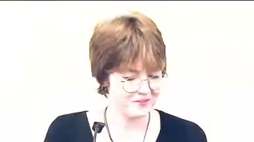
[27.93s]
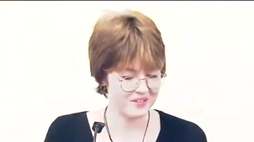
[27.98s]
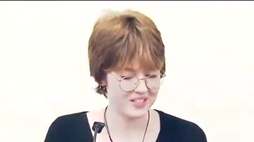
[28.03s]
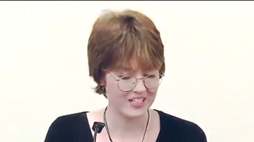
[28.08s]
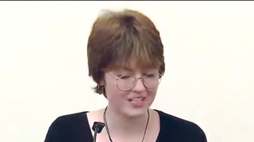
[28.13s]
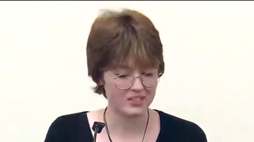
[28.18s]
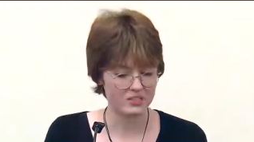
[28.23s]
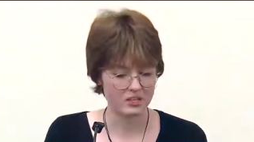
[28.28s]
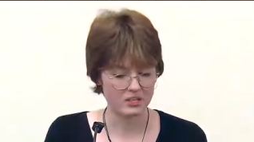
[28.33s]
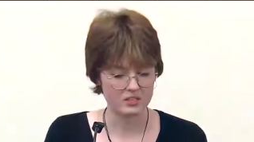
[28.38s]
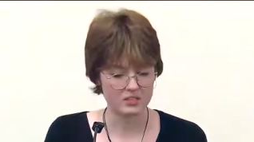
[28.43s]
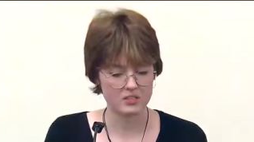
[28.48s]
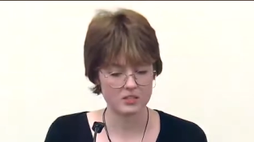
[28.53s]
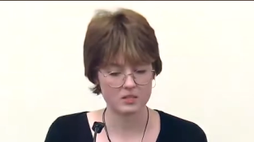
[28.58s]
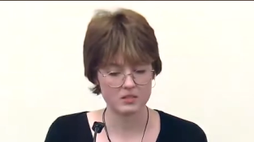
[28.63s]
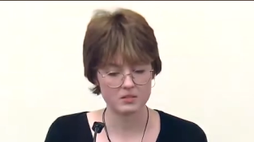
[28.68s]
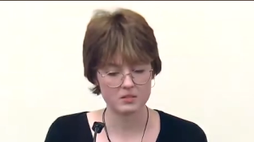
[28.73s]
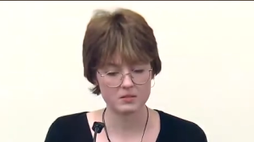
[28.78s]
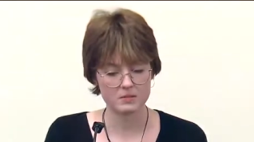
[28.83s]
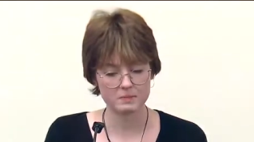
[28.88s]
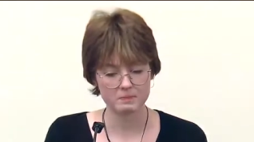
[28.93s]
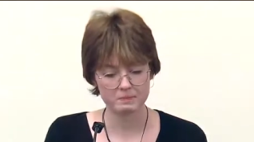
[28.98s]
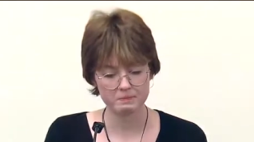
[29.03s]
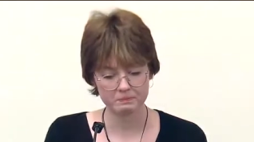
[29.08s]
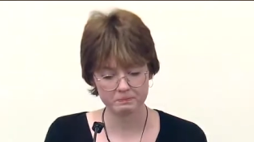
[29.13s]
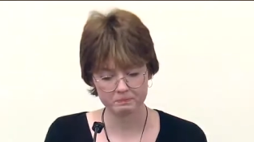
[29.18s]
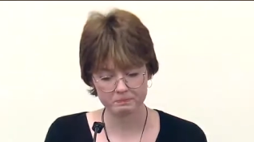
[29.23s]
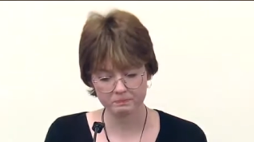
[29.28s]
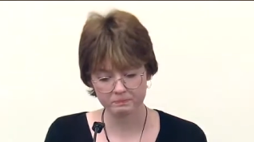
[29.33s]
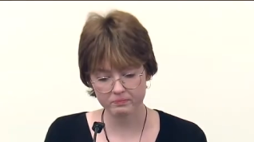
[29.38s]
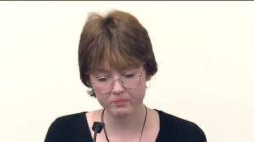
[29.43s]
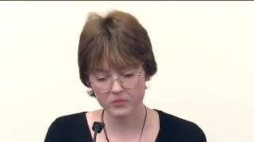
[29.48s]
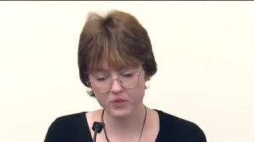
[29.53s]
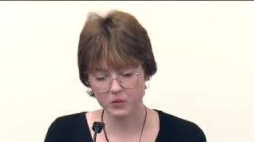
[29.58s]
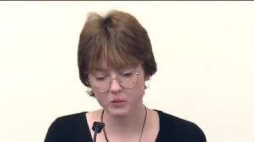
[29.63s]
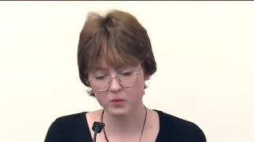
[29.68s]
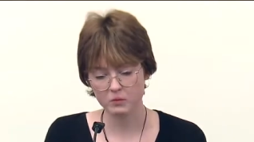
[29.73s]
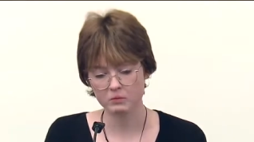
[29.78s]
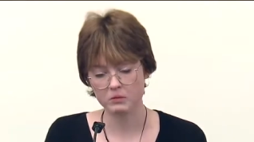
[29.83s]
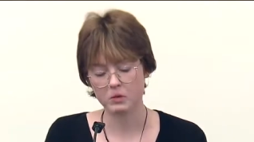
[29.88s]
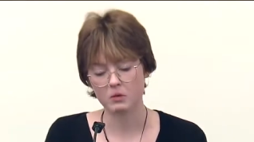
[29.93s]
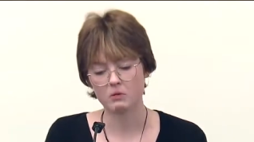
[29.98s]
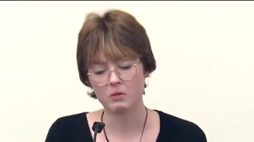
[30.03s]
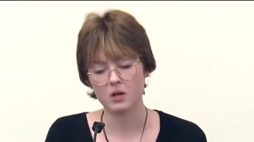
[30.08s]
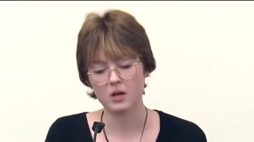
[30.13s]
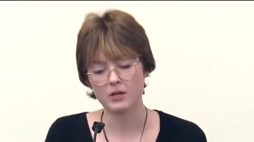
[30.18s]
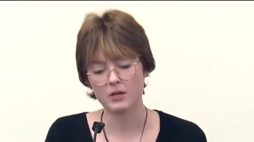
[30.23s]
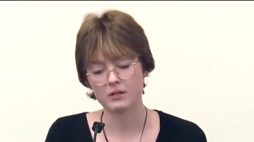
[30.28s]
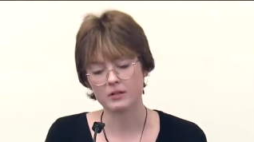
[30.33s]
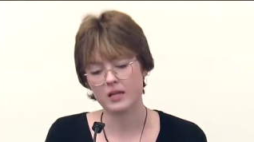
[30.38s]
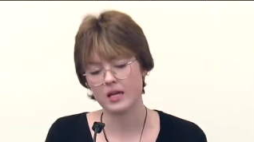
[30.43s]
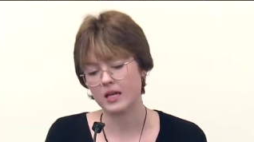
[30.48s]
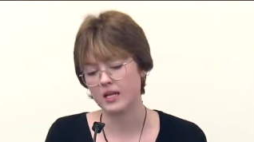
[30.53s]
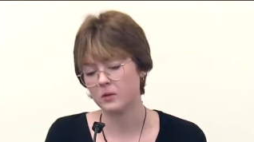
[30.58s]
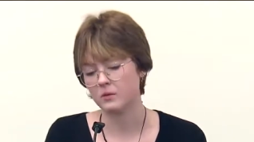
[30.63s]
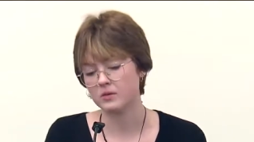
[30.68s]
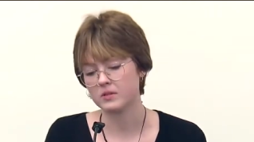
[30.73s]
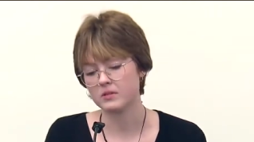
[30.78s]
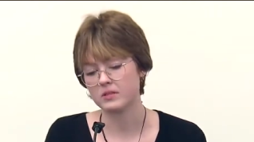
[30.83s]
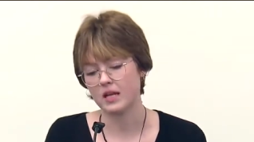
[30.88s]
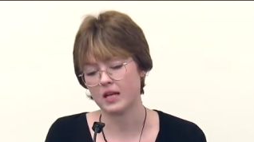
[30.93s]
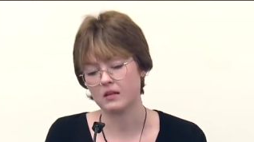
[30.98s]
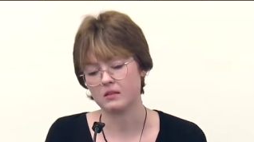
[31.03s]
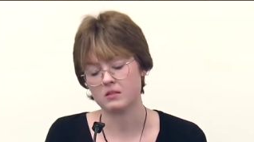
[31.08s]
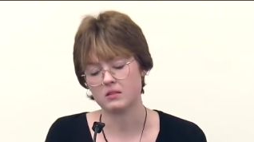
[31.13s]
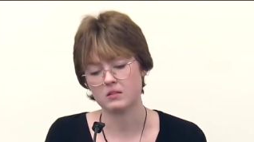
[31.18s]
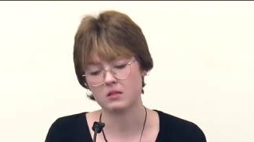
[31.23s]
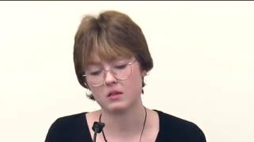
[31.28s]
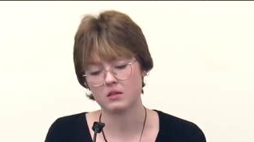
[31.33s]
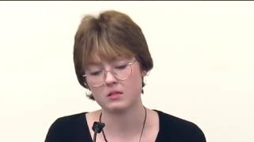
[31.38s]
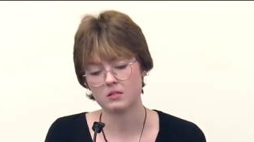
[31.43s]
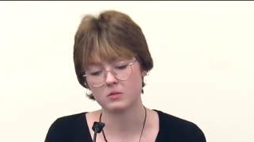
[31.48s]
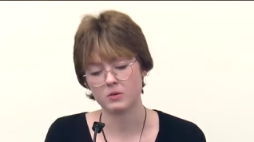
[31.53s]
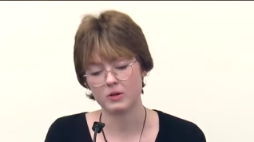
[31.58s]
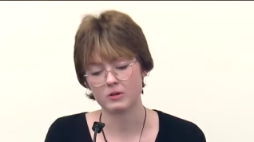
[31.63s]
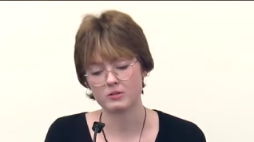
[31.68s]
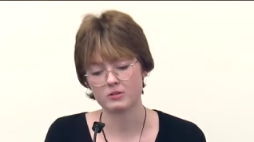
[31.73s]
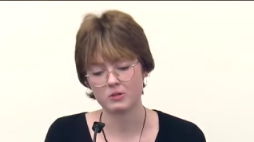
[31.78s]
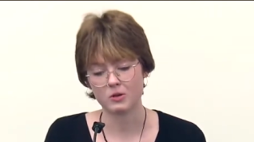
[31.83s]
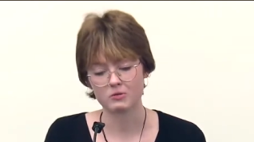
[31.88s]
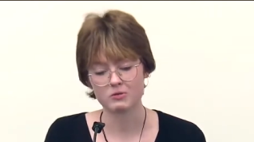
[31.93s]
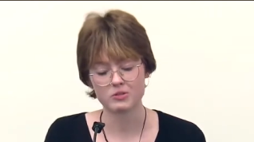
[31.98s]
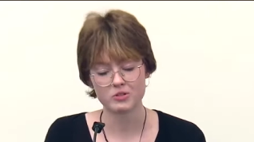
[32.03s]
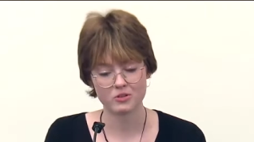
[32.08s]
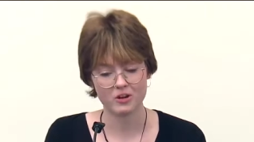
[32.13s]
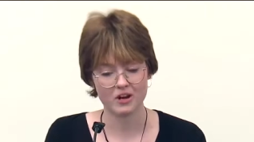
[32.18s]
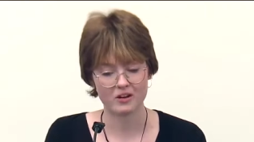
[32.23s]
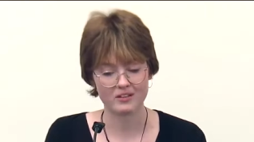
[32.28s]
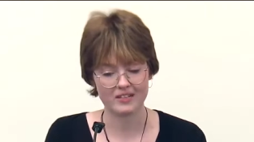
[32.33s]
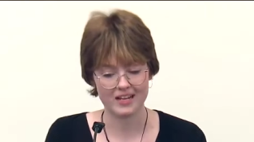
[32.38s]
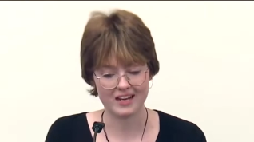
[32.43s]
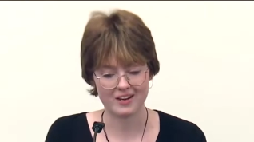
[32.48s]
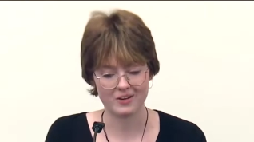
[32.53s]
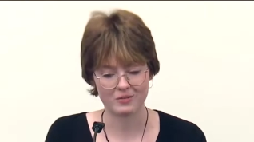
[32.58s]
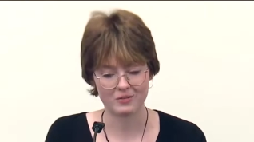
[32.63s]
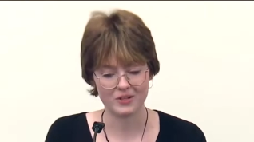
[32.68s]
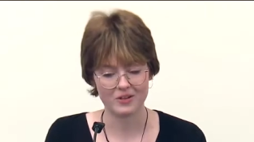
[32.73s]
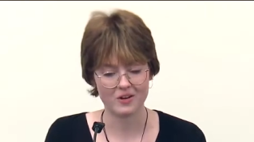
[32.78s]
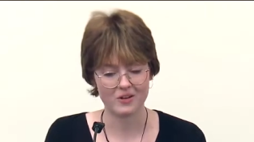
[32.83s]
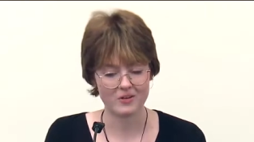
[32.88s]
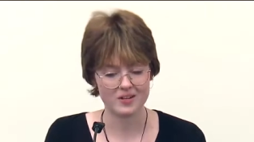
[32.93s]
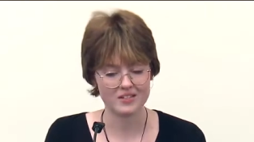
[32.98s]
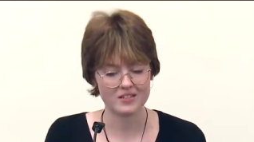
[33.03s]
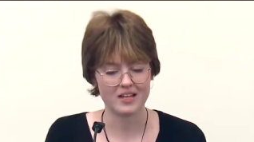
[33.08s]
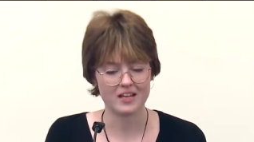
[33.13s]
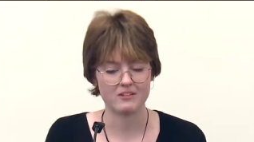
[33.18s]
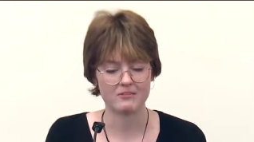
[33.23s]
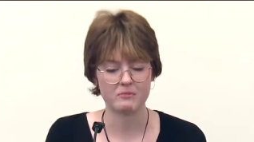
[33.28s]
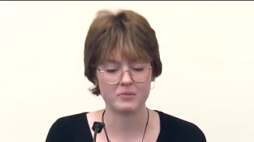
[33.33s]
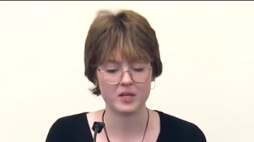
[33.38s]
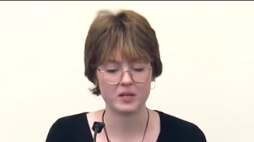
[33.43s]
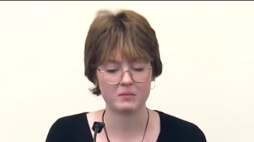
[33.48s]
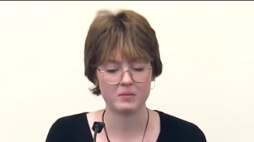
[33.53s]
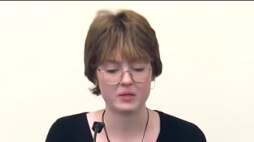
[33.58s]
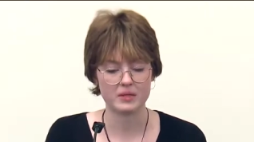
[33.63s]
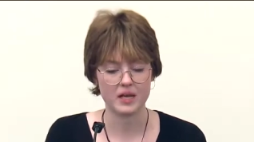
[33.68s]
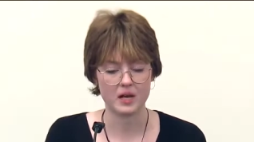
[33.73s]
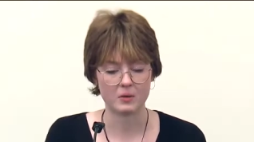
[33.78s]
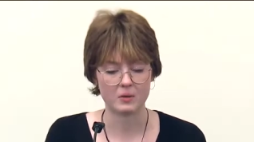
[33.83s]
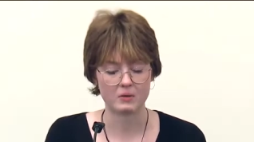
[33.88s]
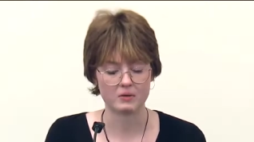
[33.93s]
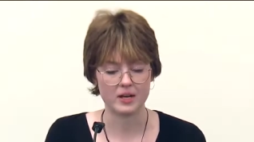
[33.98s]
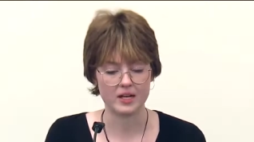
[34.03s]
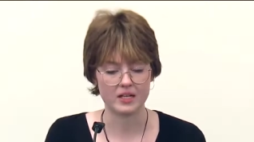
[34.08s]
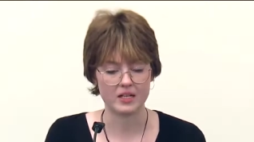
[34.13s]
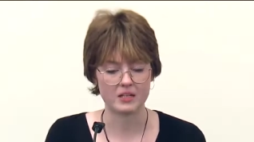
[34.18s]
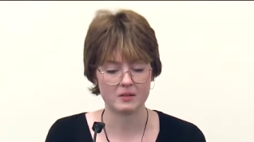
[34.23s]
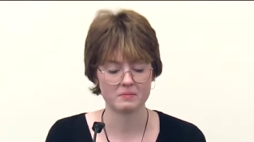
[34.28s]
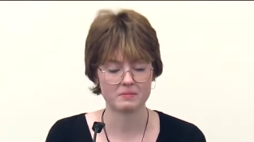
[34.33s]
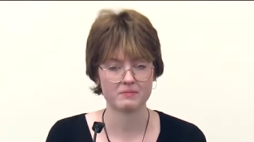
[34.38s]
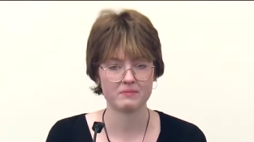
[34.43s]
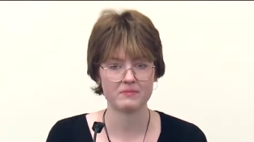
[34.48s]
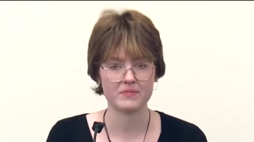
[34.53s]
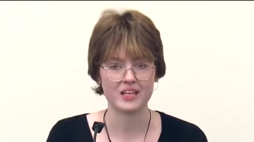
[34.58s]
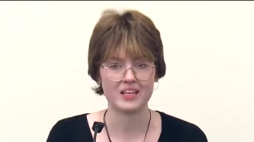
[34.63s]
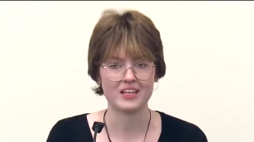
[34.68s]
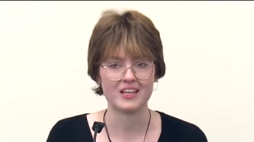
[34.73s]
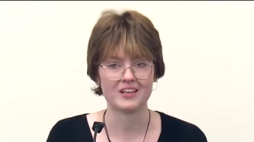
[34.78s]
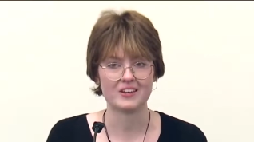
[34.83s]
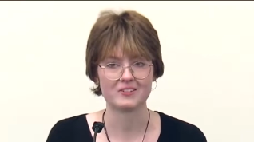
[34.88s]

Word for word: We need justice we will no longer let anyone silence us. We are so strong now. Emily Forrester is the first person to